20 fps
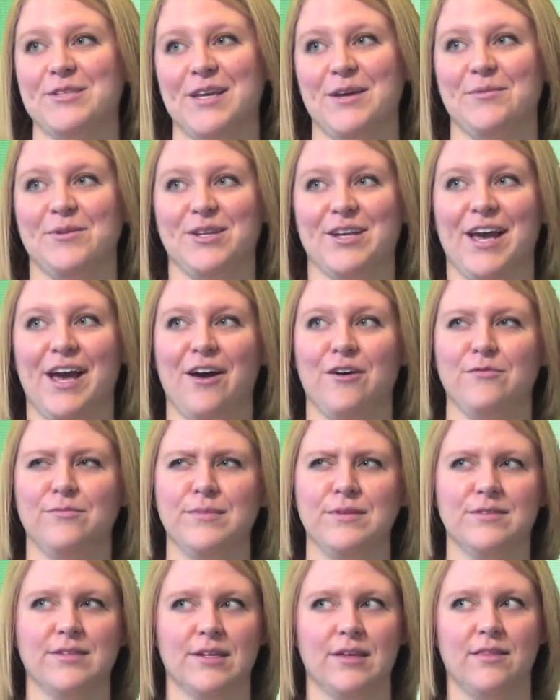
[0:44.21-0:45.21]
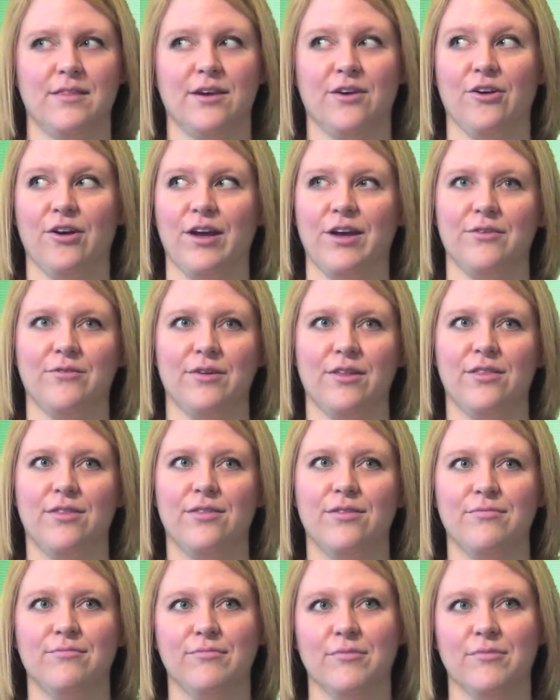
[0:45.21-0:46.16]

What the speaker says: was able to have music theory with,